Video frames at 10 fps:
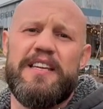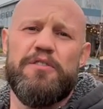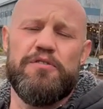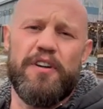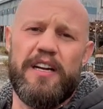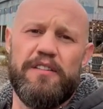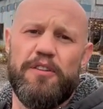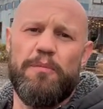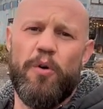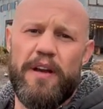you trying to learn
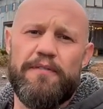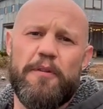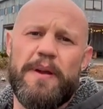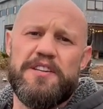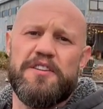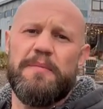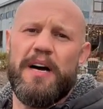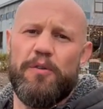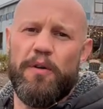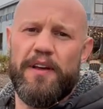more information about
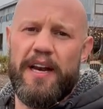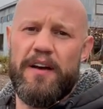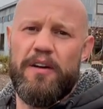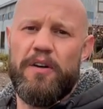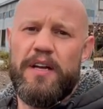North Idaho.